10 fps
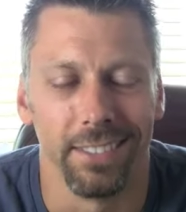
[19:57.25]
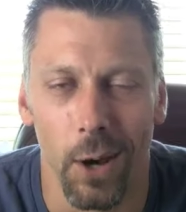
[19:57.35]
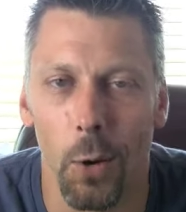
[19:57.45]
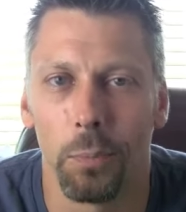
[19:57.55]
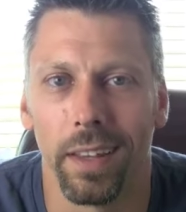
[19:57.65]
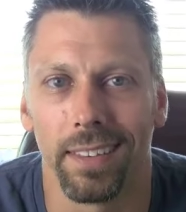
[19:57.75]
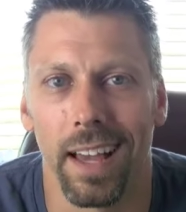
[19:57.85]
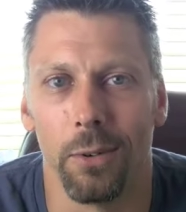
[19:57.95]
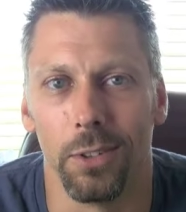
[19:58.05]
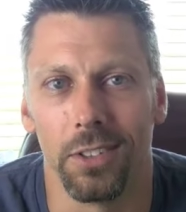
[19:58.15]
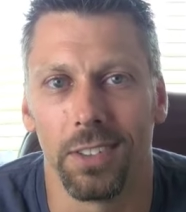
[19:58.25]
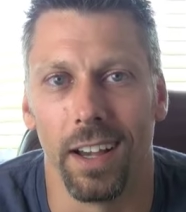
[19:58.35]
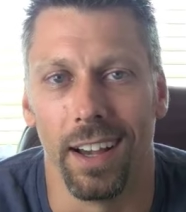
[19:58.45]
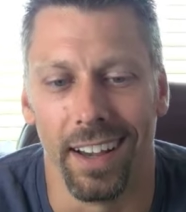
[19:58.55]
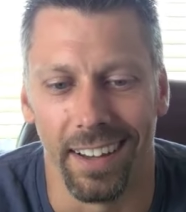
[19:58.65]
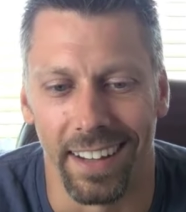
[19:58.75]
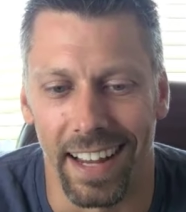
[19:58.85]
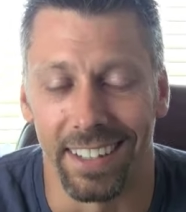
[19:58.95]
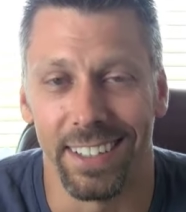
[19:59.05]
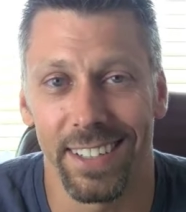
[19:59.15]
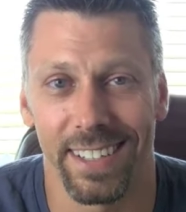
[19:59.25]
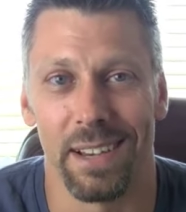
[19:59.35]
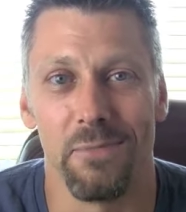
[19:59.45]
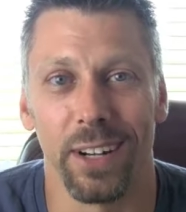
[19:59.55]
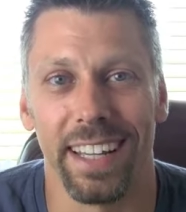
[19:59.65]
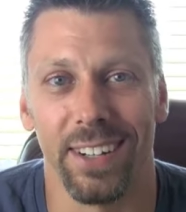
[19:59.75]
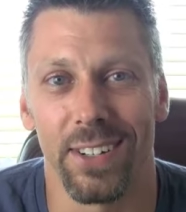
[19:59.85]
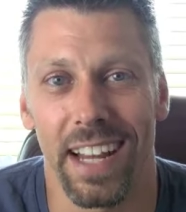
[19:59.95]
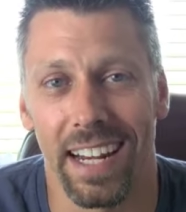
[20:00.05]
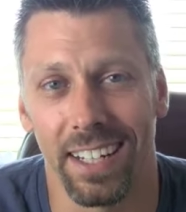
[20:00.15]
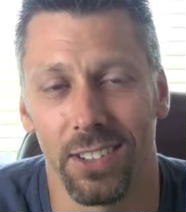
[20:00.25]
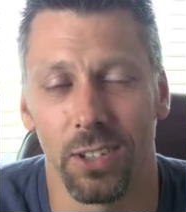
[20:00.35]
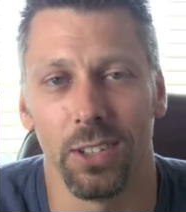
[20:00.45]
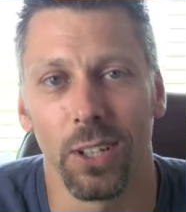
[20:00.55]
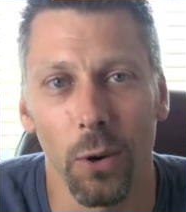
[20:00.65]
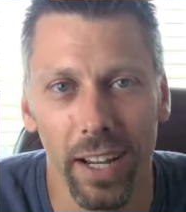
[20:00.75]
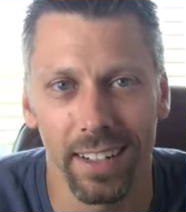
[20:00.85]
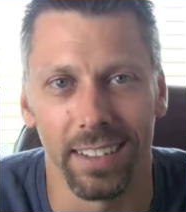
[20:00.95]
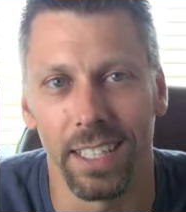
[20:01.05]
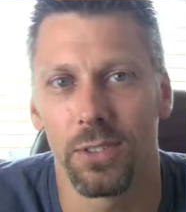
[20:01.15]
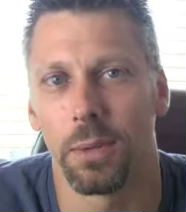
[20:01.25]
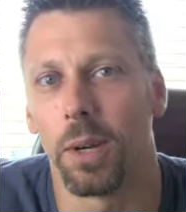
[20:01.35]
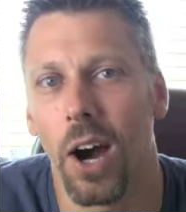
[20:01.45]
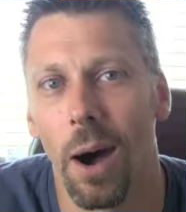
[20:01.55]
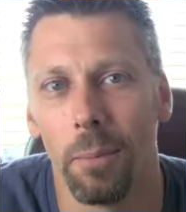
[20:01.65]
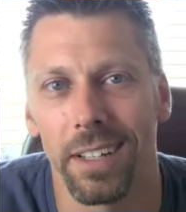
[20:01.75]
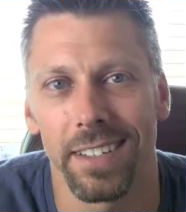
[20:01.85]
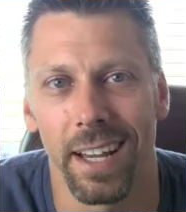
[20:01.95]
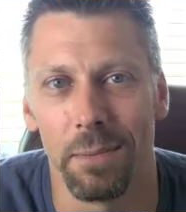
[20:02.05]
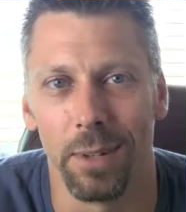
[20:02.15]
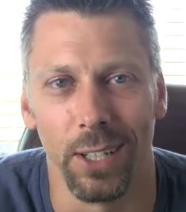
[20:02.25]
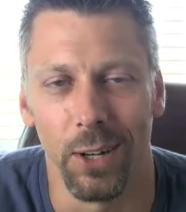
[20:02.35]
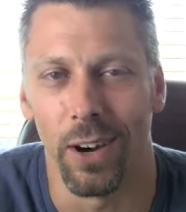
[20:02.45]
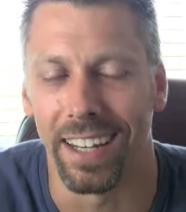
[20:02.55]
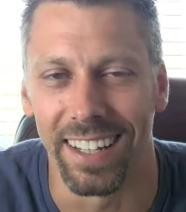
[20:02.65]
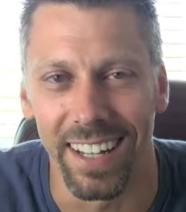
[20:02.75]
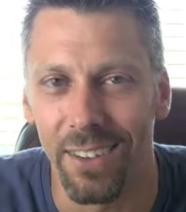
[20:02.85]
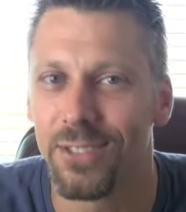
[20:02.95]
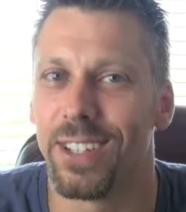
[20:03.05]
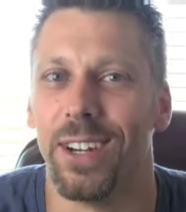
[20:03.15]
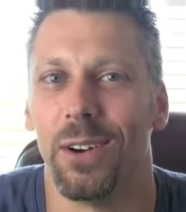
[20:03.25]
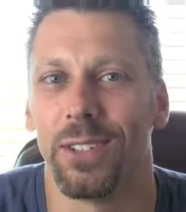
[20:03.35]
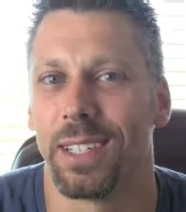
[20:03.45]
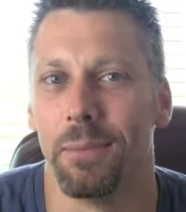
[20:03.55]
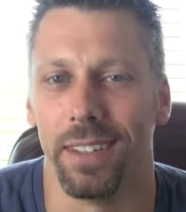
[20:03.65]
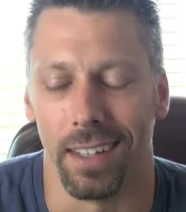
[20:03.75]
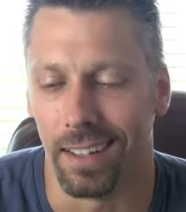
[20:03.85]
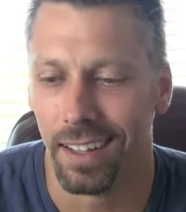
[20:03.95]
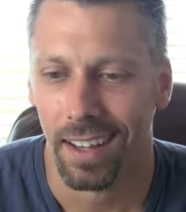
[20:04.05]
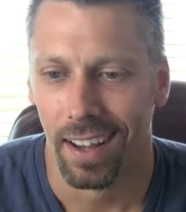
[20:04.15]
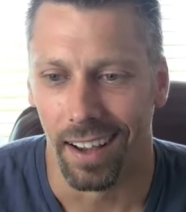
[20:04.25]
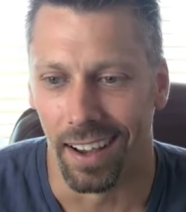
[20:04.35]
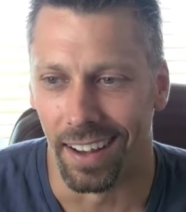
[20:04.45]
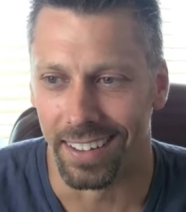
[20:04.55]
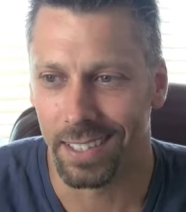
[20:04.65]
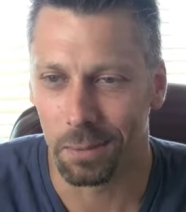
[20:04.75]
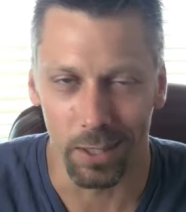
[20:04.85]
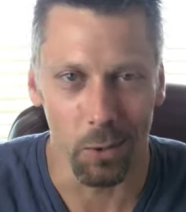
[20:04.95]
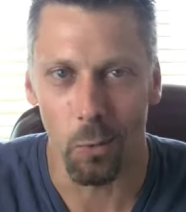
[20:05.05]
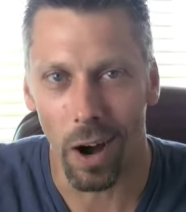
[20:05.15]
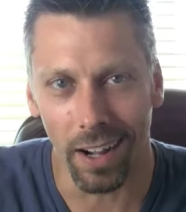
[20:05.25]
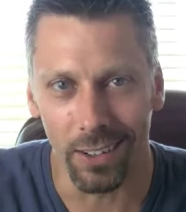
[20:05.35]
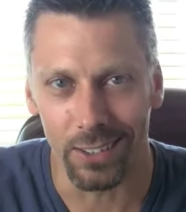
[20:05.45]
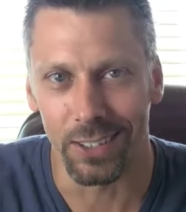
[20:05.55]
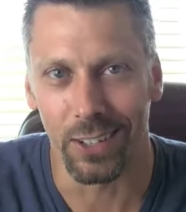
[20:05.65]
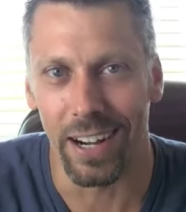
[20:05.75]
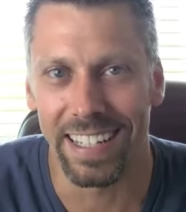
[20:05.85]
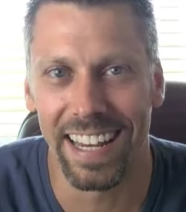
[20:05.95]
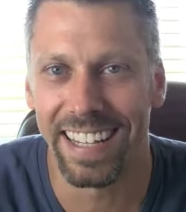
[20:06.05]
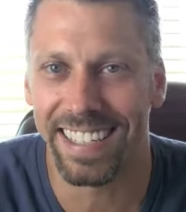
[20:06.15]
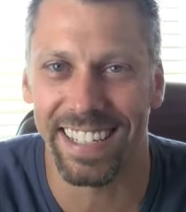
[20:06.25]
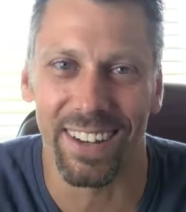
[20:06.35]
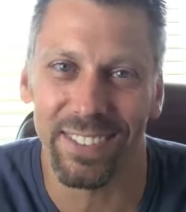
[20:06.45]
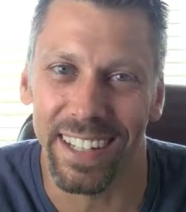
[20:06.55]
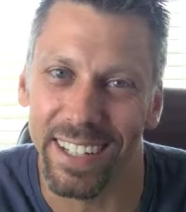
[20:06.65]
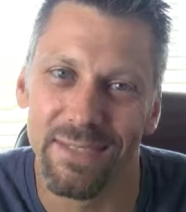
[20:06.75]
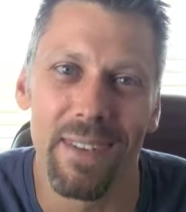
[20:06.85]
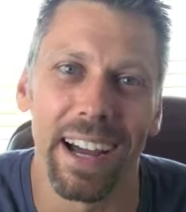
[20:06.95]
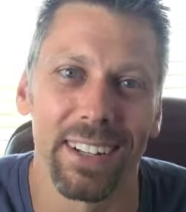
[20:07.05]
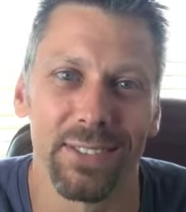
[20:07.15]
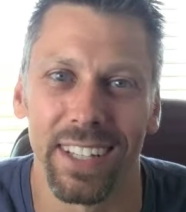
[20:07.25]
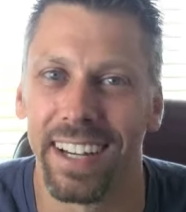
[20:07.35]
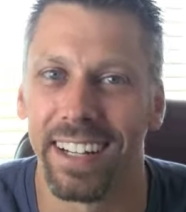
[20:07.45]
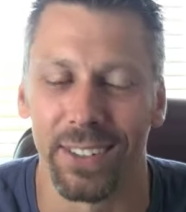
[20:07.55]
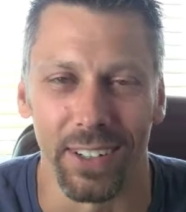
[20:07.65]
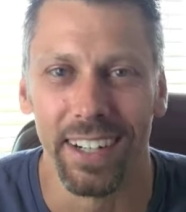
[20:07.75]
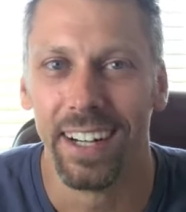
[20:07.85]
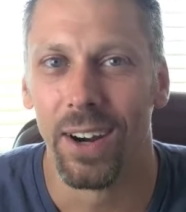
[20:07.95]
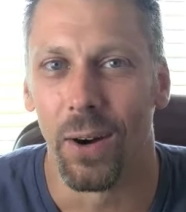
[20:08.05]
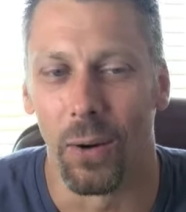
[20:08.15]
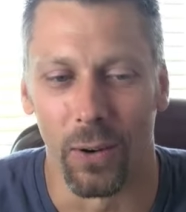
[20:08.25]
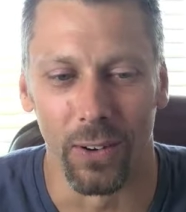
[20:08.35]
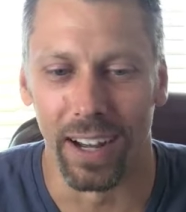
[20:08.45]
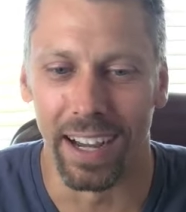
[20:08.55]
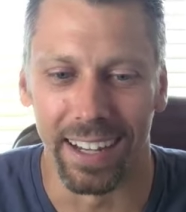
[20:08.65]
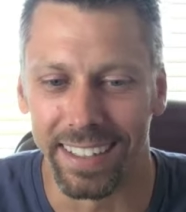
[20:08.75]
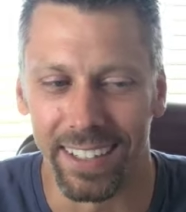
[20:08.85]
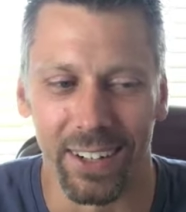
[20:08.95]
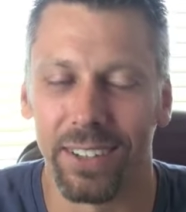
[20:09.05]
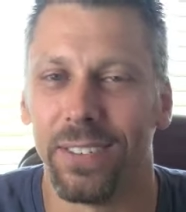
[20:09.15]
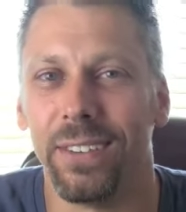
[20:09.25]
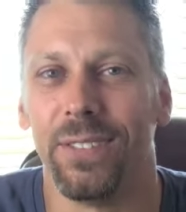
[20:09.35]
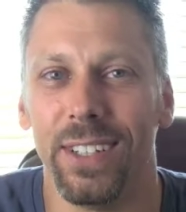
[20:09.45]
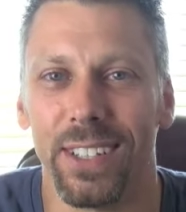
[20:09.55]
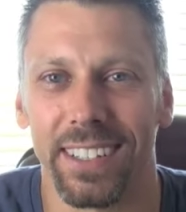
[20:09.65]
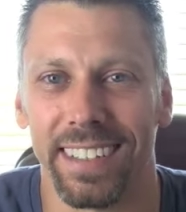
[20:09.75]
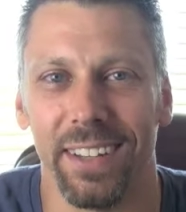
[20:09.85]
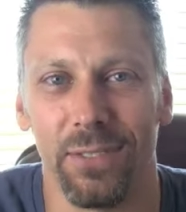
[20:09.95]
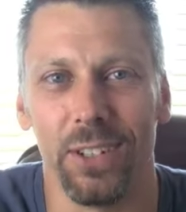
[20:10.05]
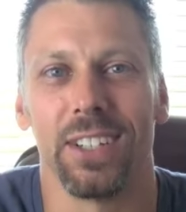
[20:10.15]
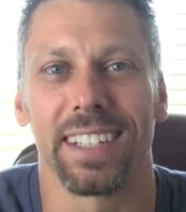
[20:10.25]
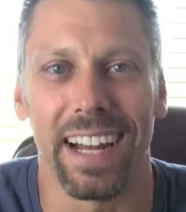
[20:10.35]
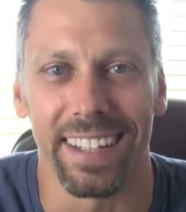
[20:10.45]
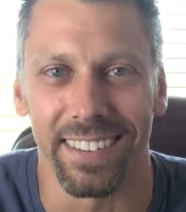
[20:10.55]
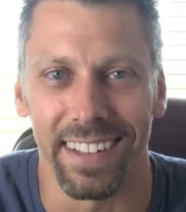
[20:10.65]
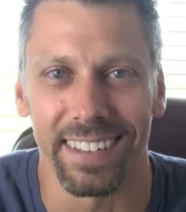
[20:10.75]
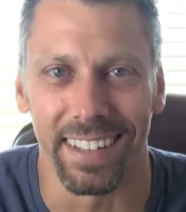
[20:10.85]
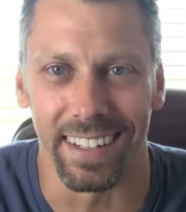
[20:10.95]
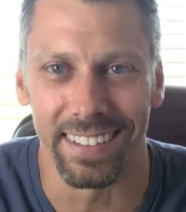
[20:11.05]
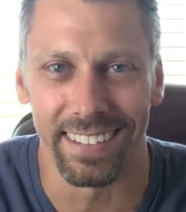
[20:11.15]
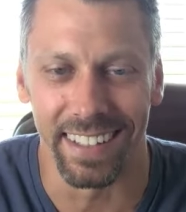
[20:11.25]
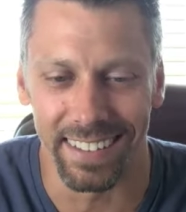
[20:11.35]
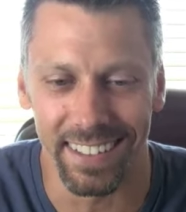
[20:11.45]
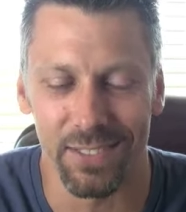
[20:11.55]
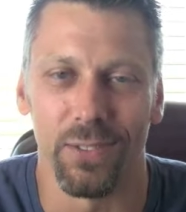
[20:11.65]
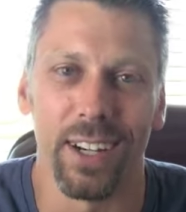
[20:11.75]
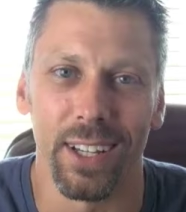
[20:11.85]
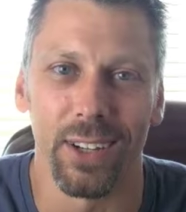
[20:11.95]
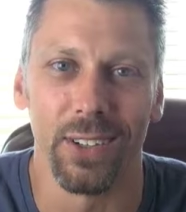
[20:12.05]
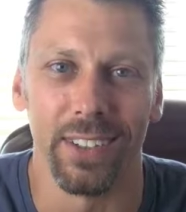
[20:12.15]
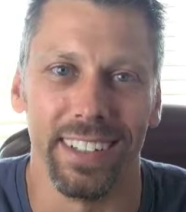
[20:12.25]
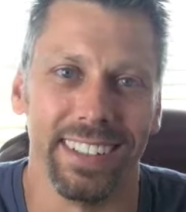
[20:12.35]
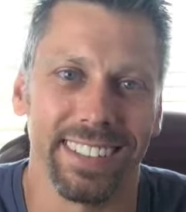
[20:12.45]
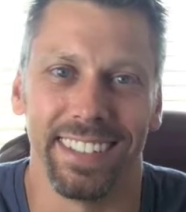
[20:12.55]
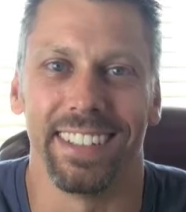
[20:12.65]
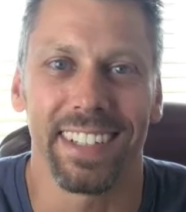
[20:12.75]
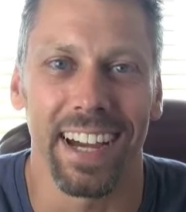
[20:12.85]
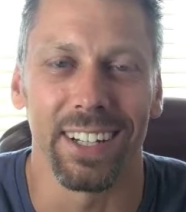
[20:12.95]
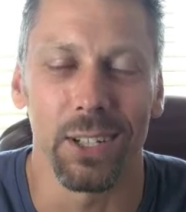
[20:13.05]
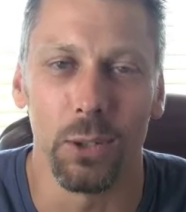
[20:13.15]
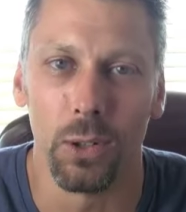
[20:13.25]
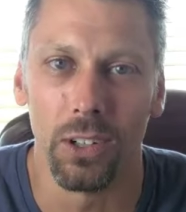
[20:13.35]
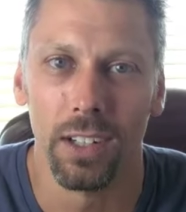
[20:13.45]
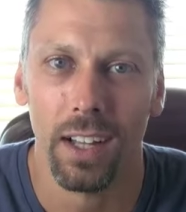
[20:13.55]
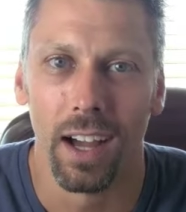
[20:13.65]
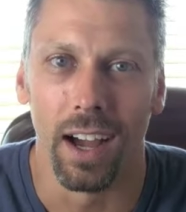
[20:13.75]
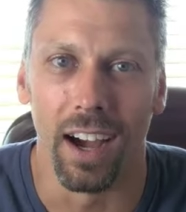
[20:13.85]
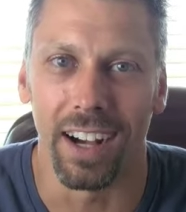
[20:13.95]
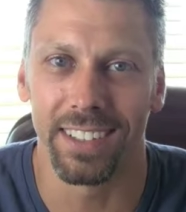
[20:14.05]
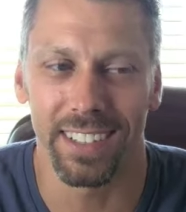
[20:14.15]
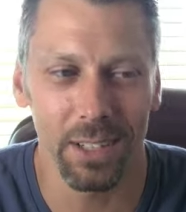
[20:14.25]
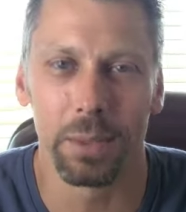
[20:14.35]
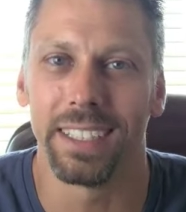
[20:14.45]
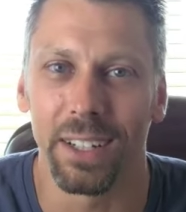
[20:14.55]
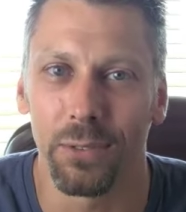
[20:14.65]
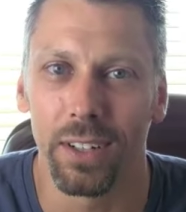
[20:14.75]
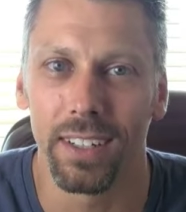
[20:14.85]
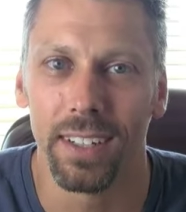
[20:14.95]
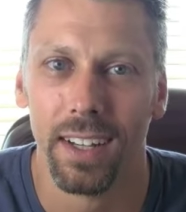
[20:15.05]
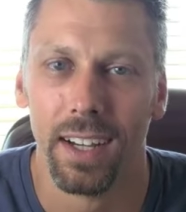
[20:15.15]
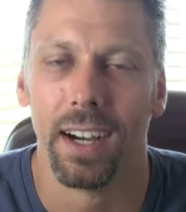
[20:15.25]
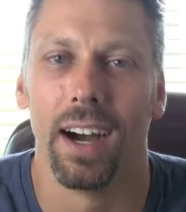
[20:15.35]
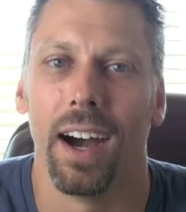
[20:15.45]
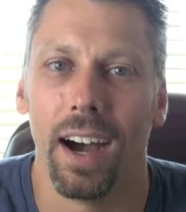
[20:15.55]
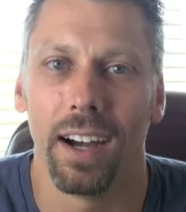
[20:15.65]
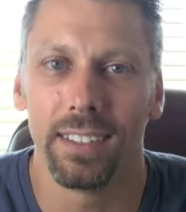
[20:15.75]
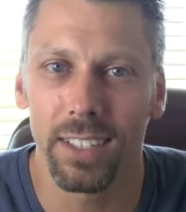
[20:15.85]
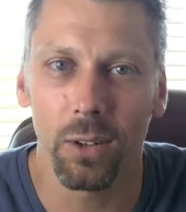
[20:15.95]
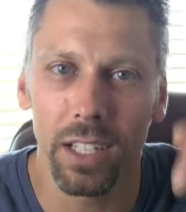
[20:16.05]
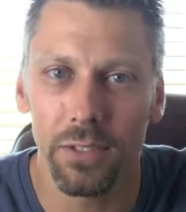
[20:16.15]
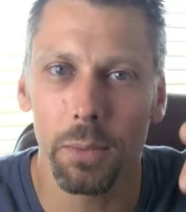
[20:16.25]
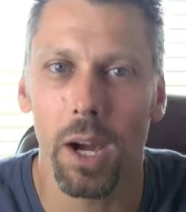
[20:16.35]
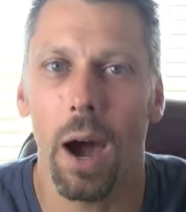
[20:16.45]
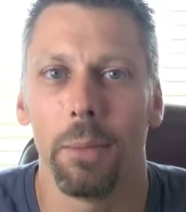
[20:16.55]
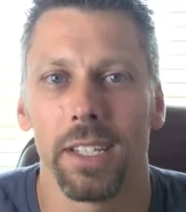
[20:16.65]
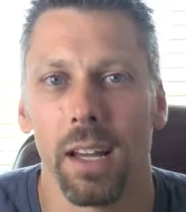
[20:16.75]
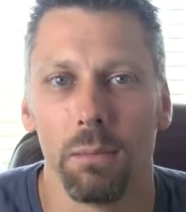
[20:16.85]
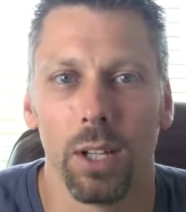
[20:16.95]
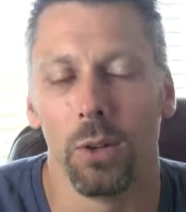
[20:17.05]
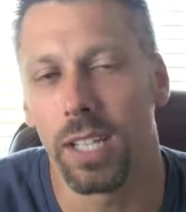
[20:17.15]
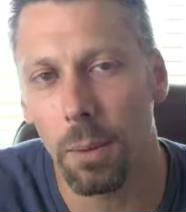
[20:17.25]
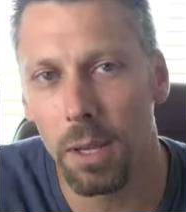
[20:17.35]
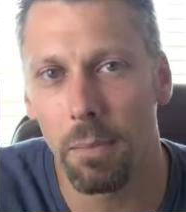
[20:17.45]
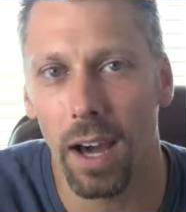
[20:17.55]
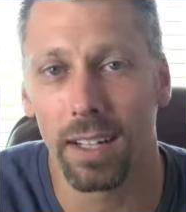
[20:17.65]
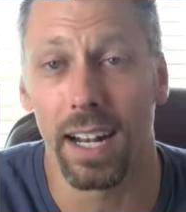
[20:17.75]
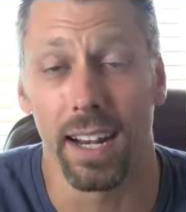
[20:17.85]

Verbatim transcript: hope that that was uh, at least somewhat entertaining to you go ahead and some comments down below i'd love to know some of the uh, some of the wild crazy stuff that you might have done or or uh, you know if, if you just if you just kind of think that that this video is is kind of cool because uh, it's a little bit different uh, you know, leave some comments down below. Tell me about it.